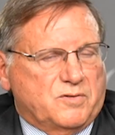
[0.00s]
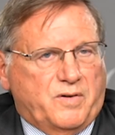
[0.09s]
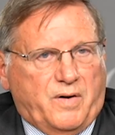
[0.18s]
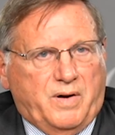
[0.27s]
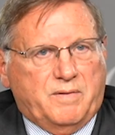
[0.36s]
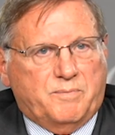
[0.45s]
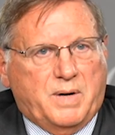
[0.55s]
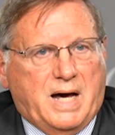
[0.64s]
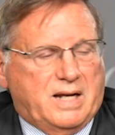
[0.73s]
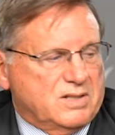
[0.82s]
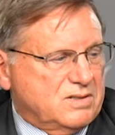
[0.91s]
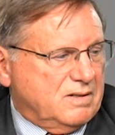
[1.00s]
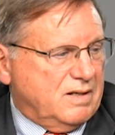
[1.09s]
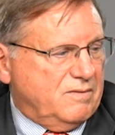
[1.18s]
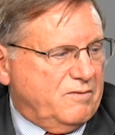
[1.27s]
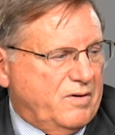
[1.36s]
very modest
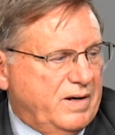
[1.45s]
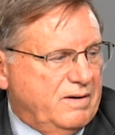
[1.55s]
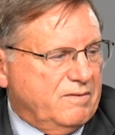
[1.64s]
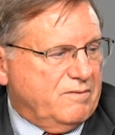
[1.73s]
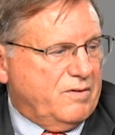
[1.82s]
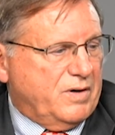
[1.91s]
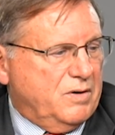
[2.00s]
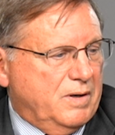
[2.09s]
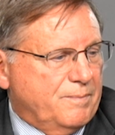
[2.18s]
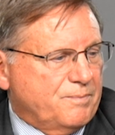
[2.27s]
and very, very good.